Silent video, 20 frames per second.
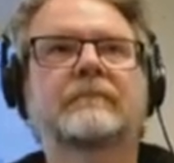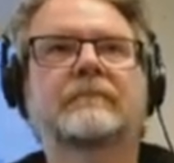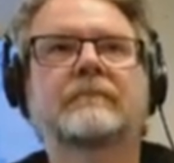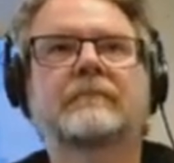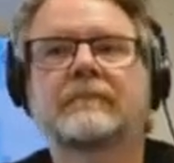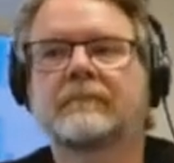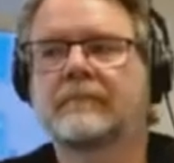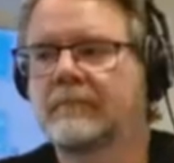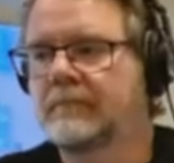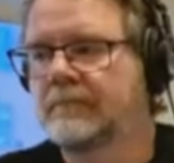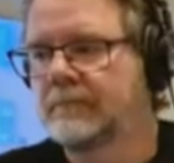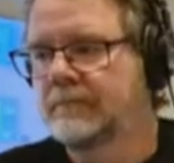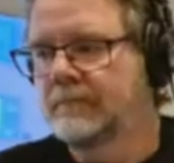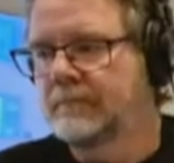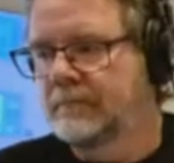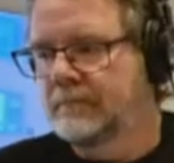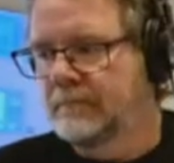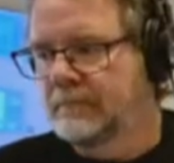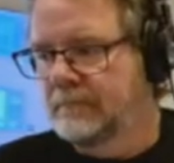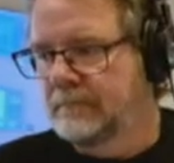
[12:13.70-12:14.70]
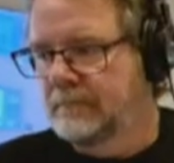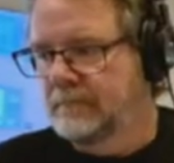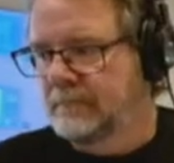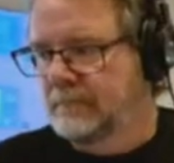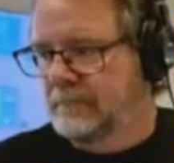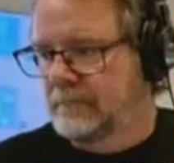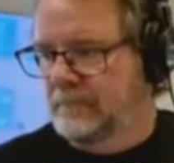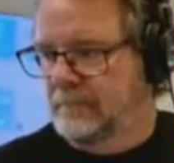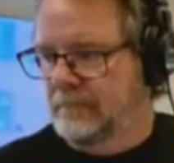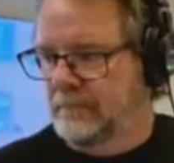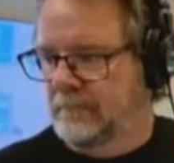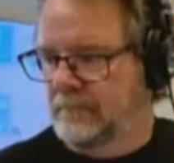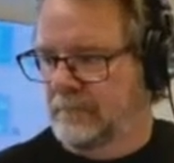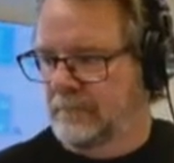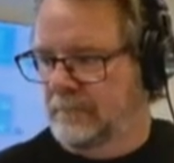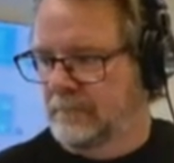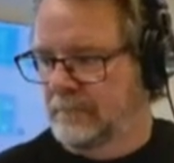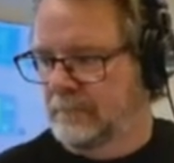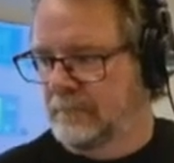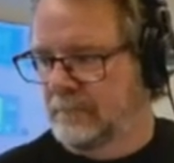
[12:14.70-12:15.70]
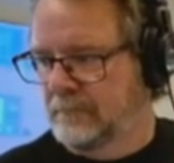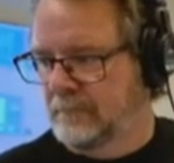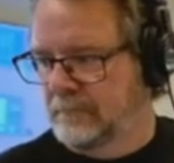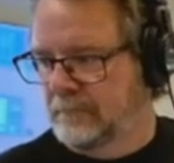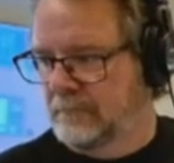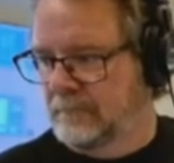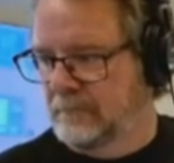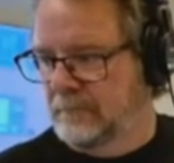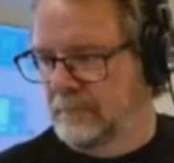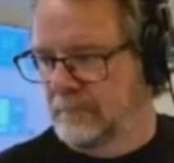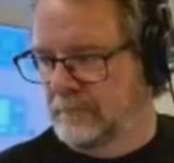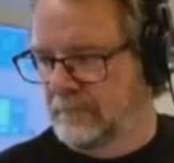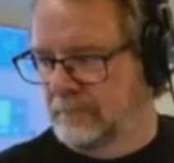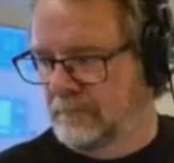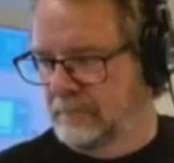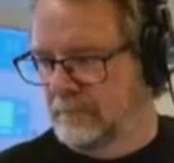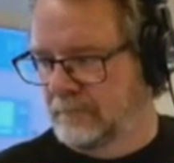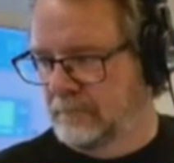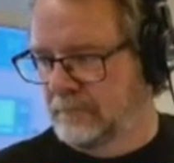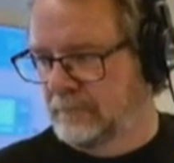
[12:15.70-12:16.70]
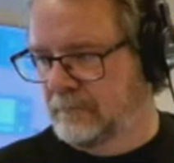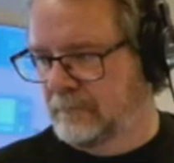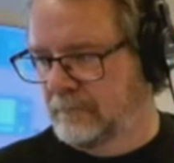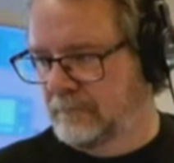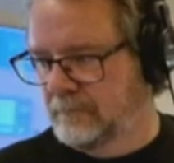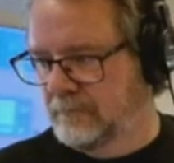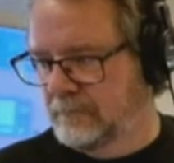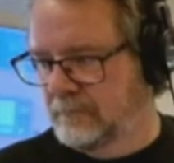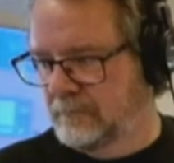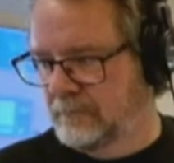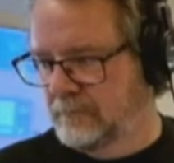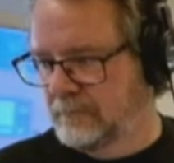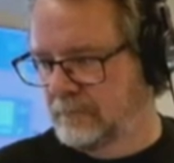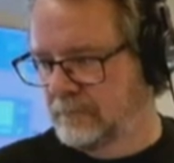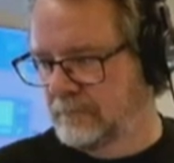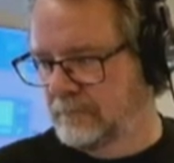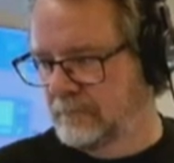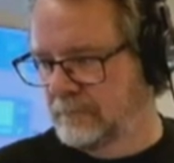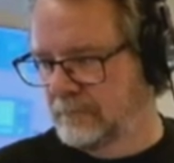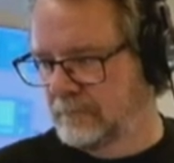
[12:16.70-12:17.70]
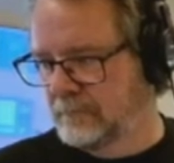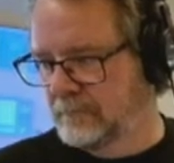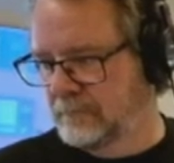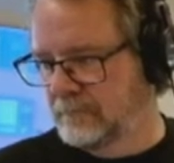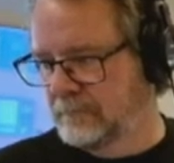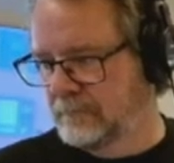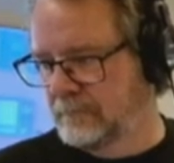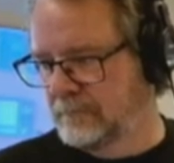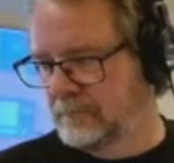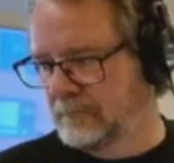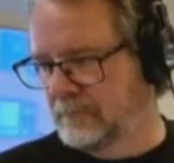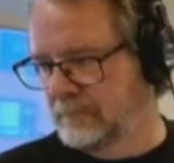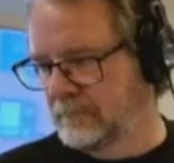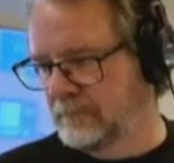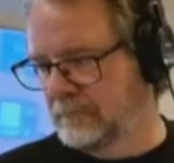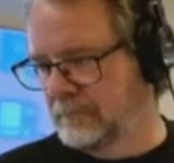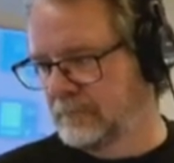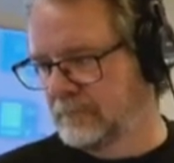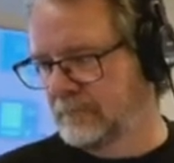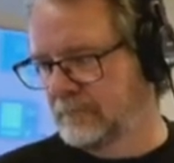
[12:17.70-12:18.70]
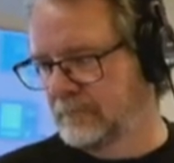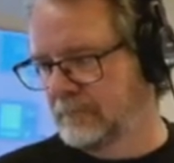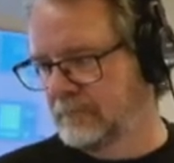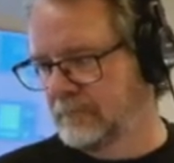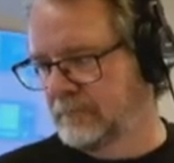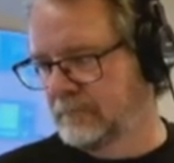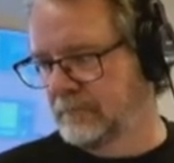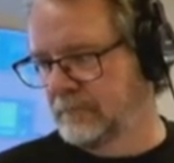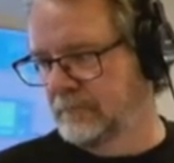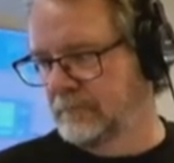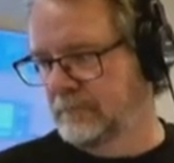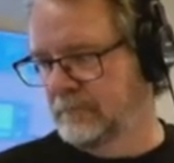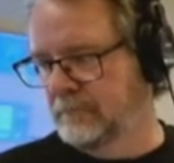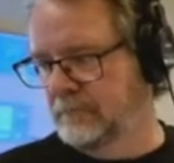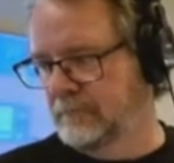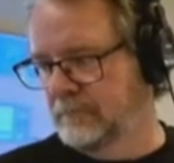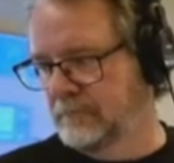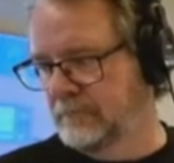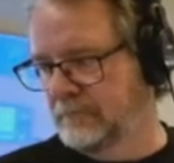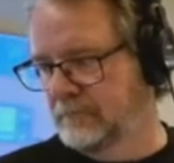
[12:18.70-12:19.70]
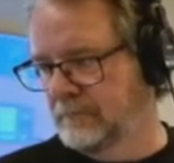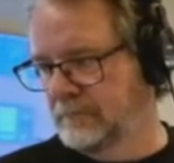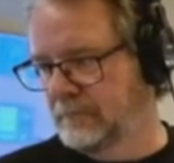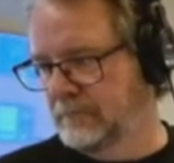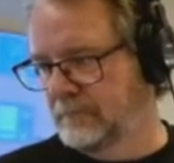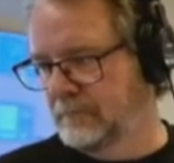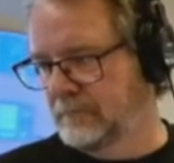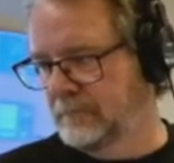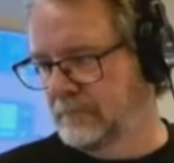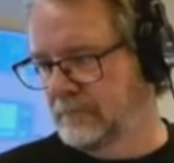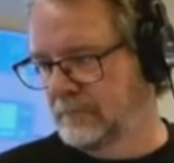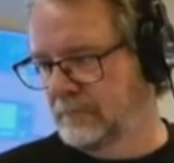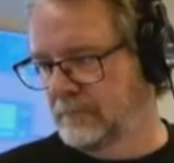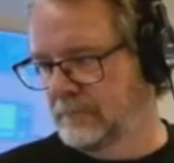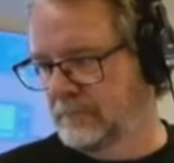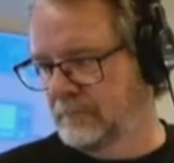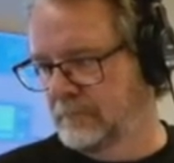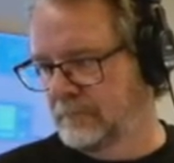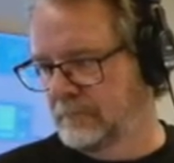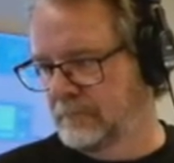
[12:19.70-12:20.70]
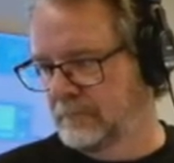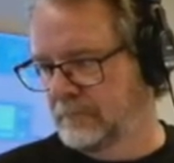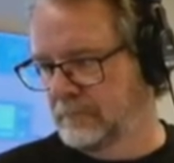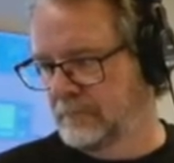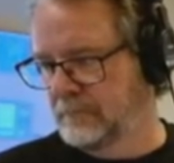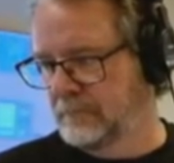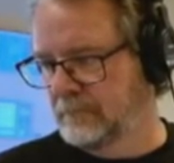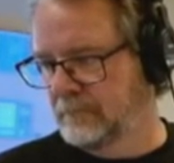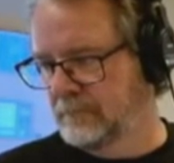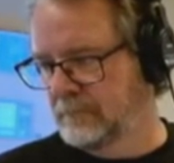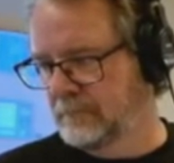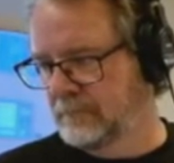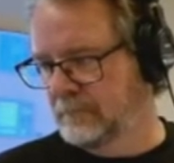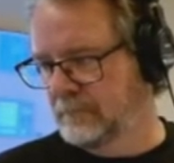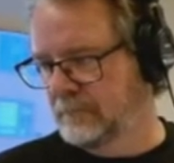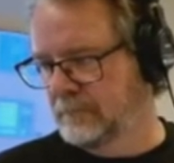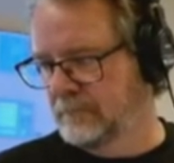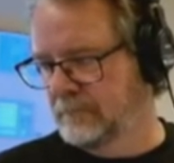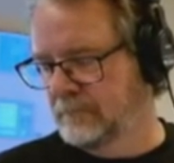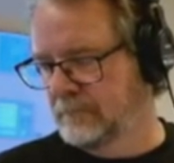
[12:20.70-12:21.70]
This person isn't speaking.